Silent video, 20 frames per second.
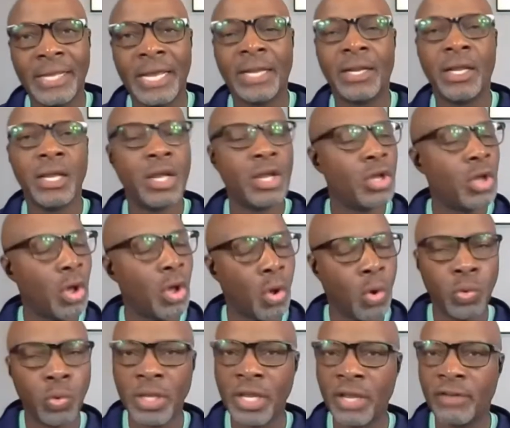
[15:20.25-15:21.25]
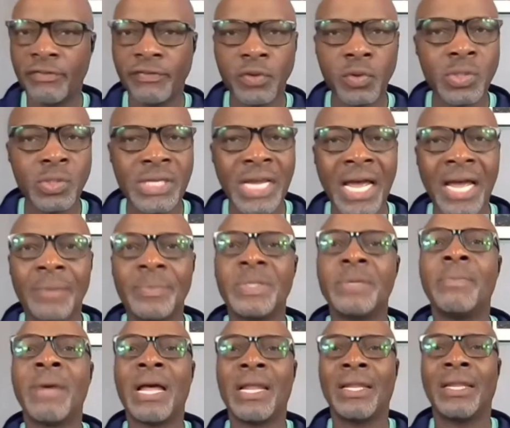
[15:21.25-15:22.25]
that only a few times
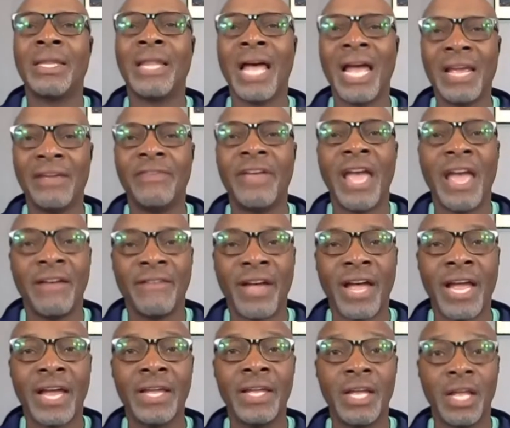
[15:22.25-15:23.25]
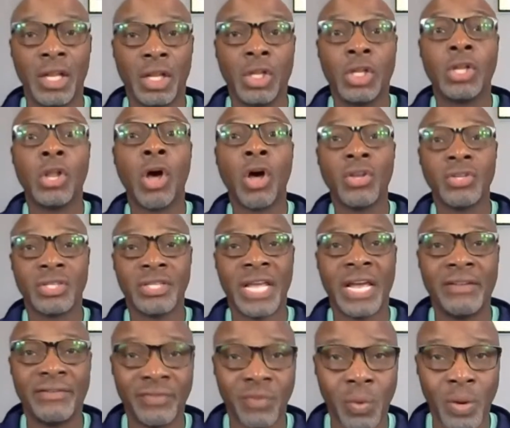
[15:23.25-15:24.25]
in my life have I lost
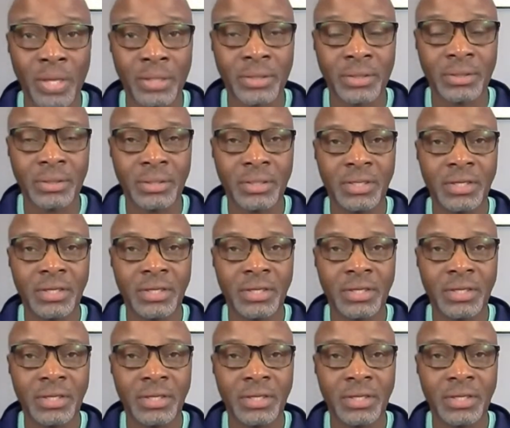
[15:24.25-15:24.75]
that voice.